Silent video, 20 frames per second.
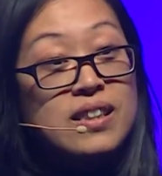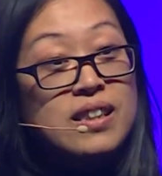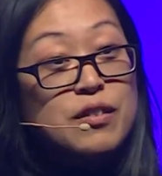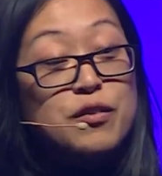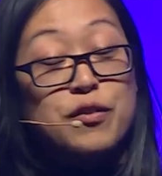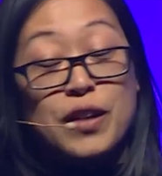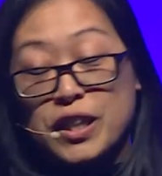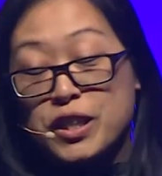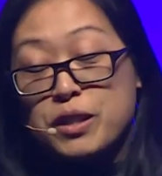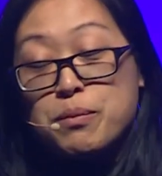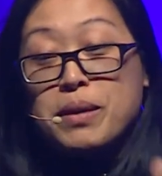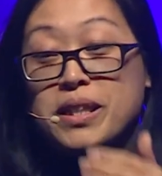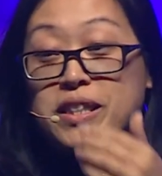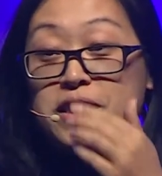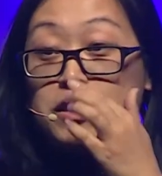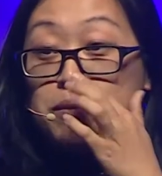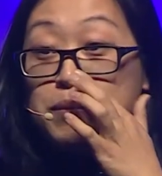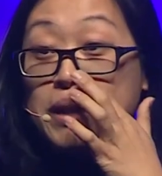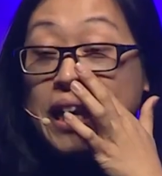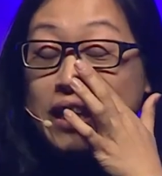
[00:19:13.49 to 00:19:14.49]
In fact, she
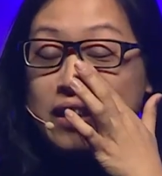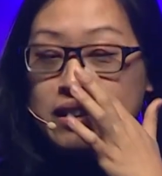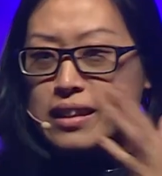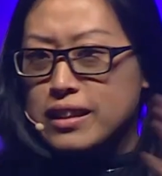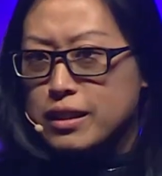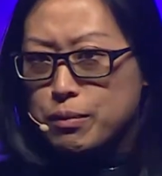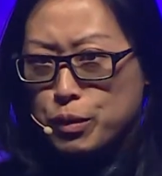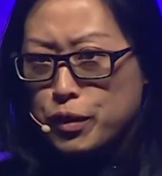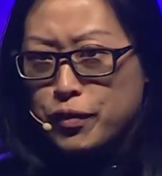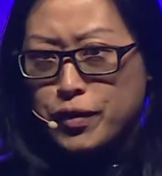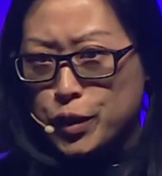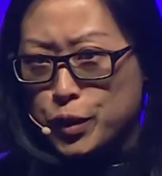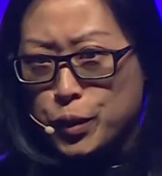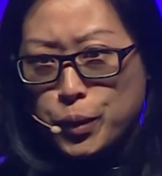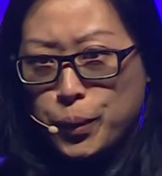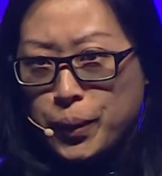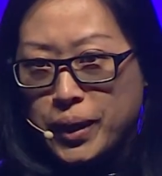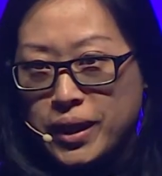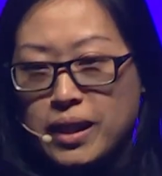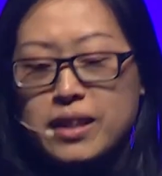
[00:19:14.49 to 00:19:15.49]
messaged me, Helen, it's moving too
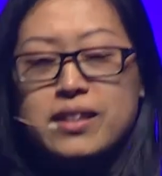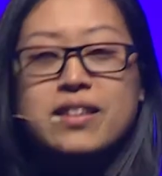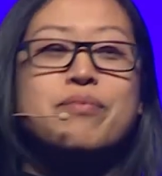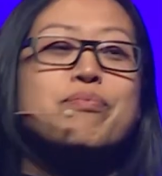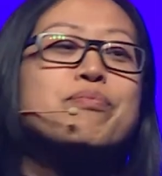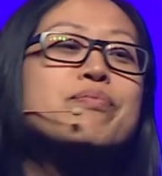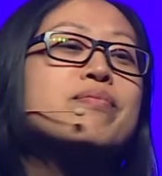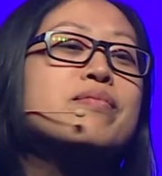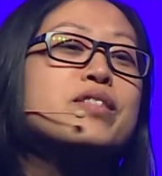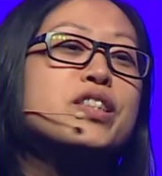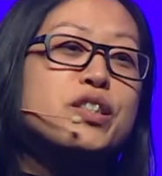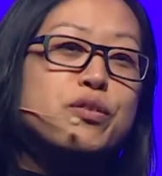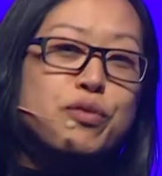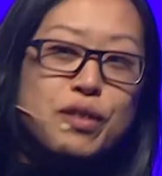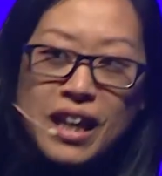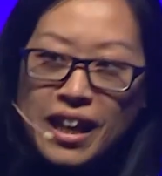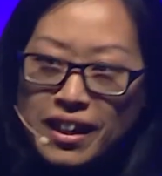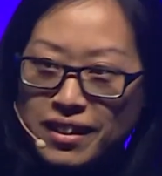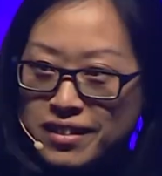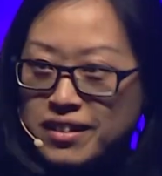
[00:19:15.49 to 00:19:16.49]
quick. I said, just
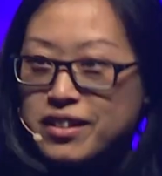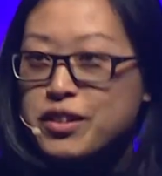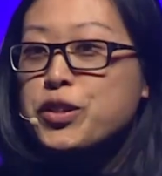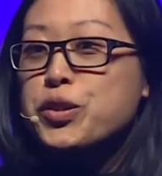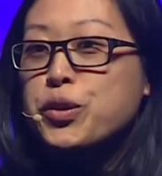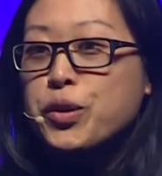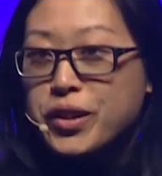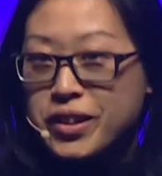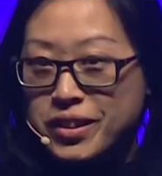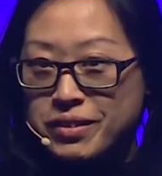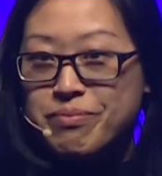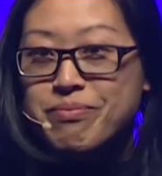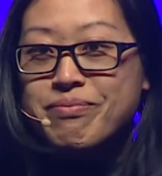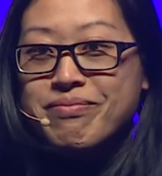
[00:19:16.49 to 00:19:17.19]
relax and enjoy it.